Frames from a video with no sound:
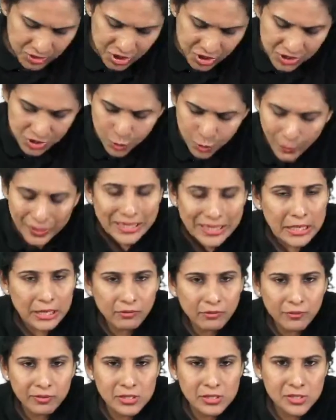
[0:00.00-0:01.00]
Just
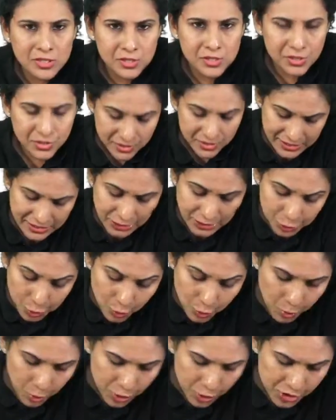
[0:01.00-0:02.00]
quickly, we will just see
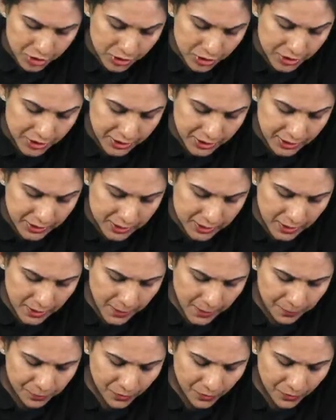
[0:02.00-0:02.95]
two more surgeries.